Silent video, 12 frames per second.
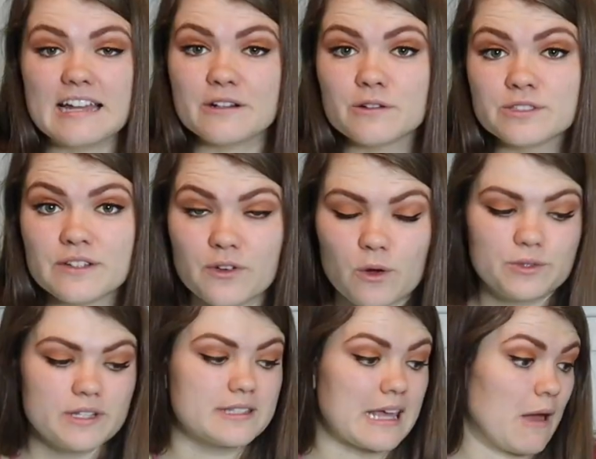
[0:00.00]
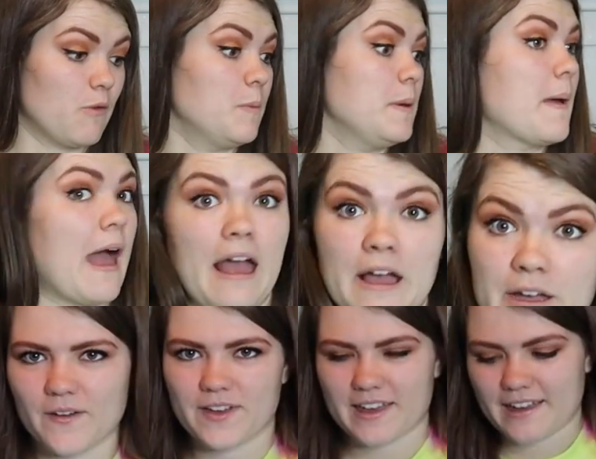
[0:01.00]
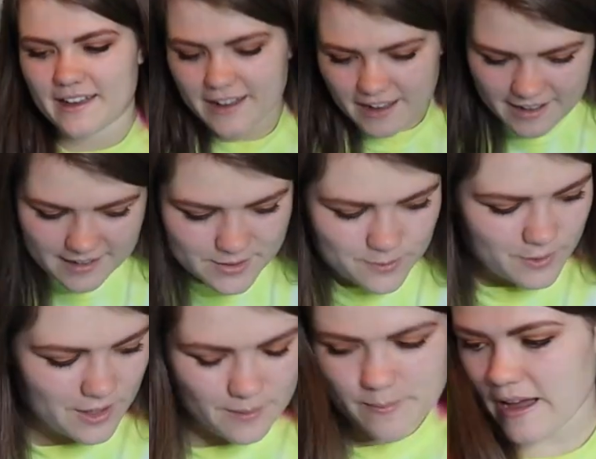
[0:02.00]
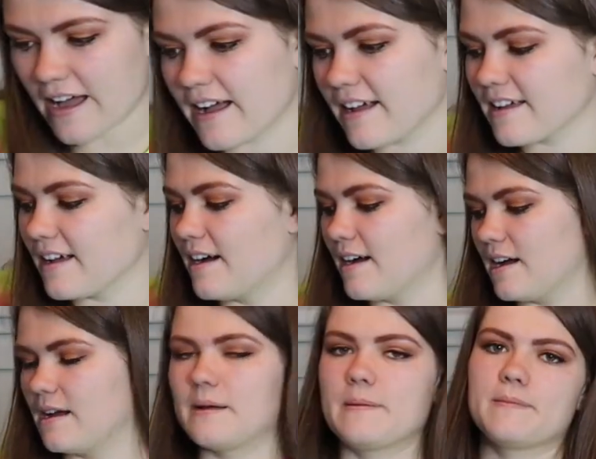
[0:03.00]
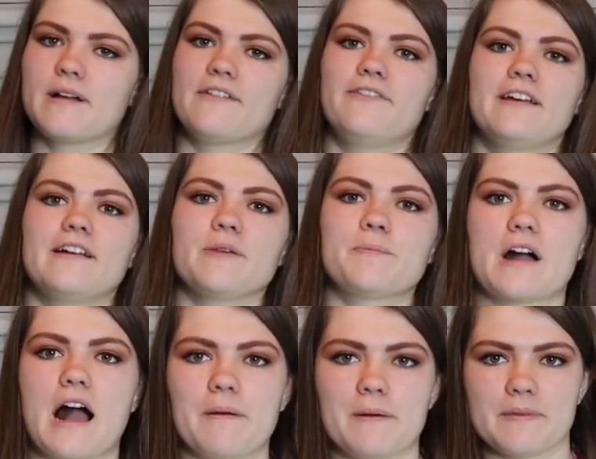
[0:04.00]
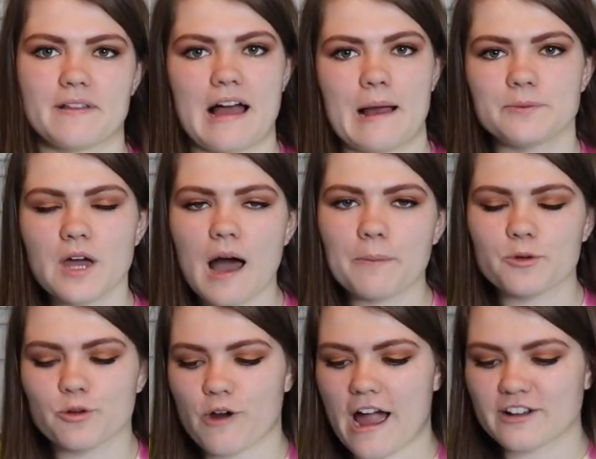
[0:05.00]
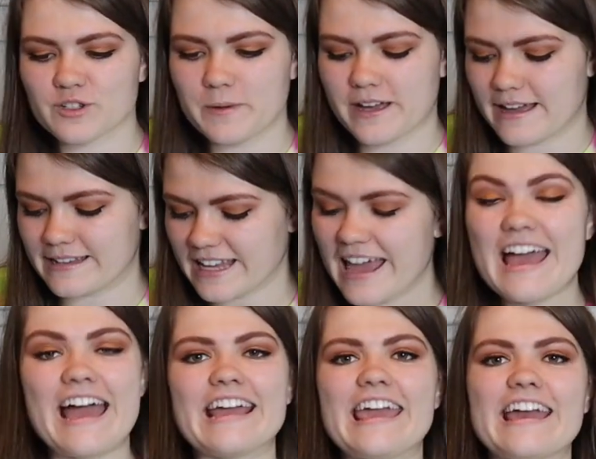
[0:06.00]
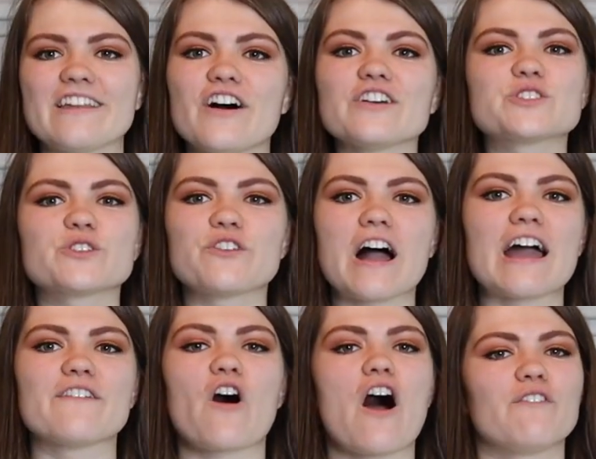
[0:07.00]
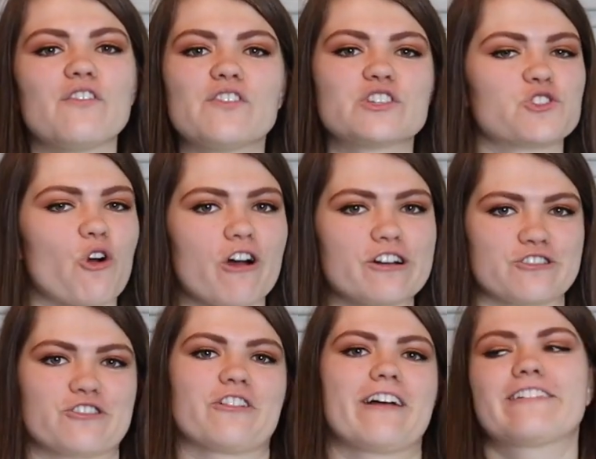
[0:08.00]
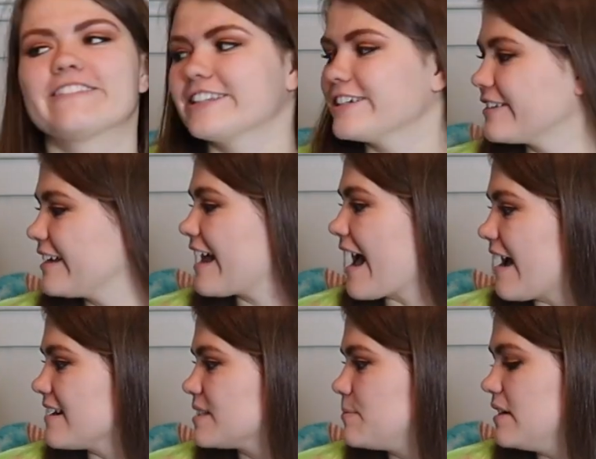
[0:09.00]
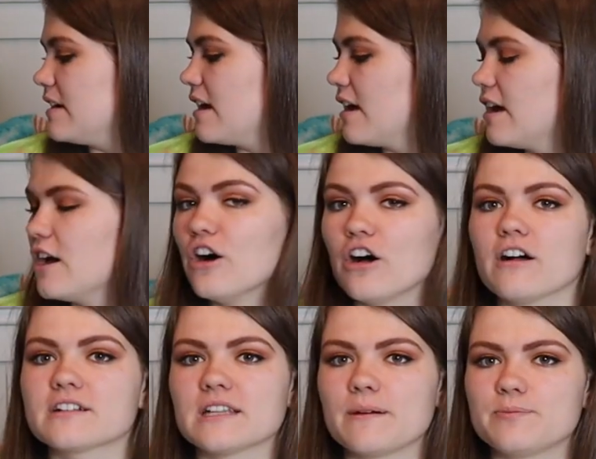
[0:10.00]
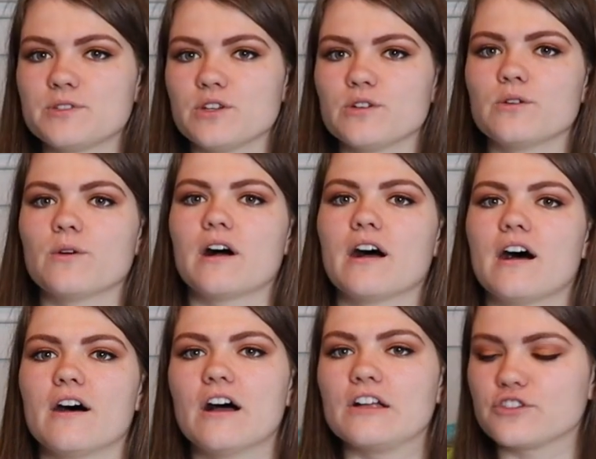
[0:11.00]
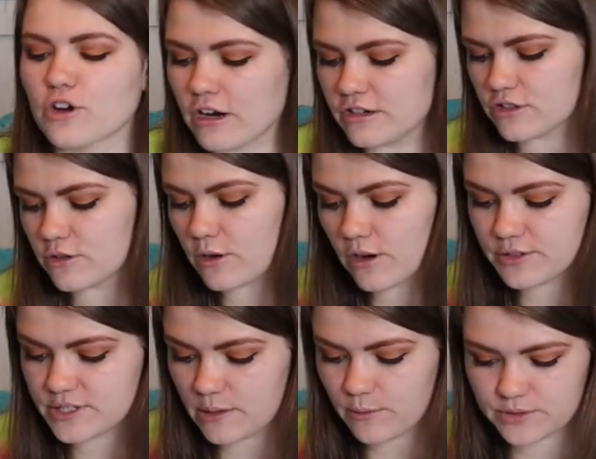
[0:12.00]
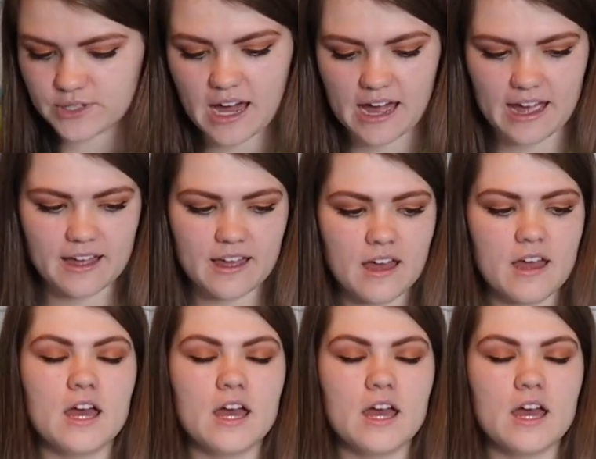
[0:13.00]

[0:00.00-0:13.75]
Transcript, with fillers: Technical difficulties, I will be back. Okay, guys, we are back. I figured out the problem. The laptop crashed because it cannot survive off of a charger. Like, literally, it has to be hooked up to a charger or else it will die.